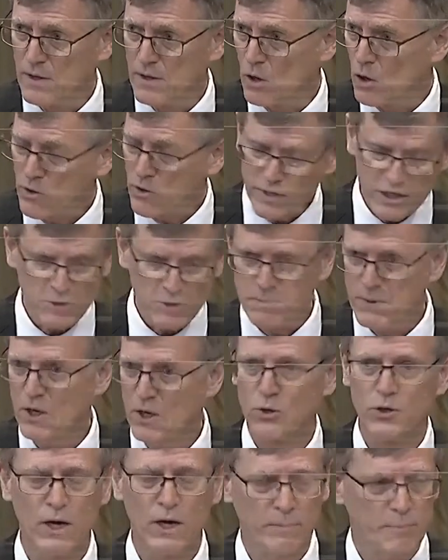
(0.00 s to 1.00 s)
that all these
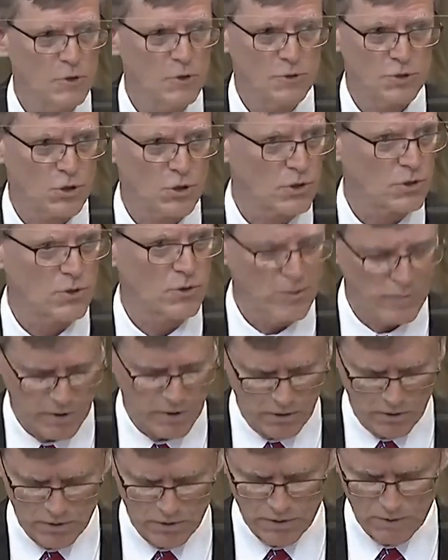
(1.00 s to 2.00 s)
POWs are
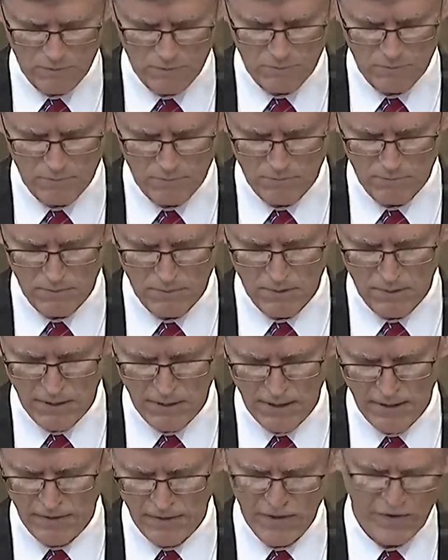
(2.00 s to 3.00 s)
criminals
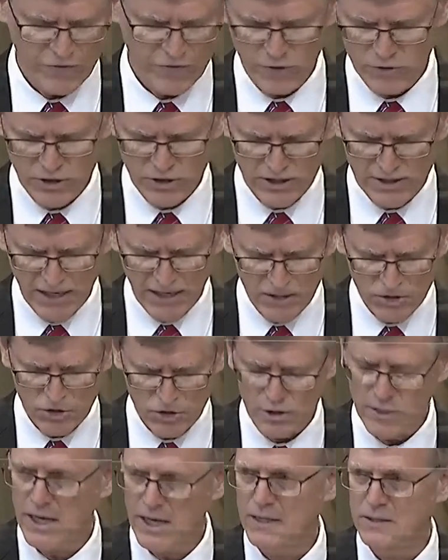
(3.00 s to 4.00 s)
and that their
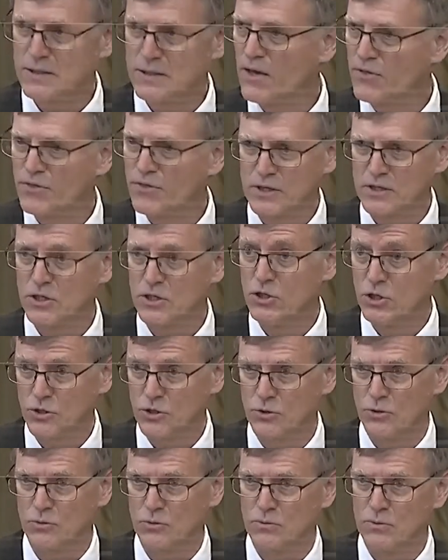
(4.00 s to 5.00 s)
detention has nothing to
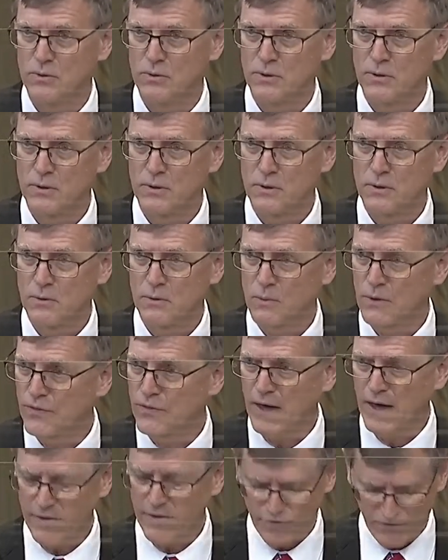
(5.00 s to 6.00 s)
do with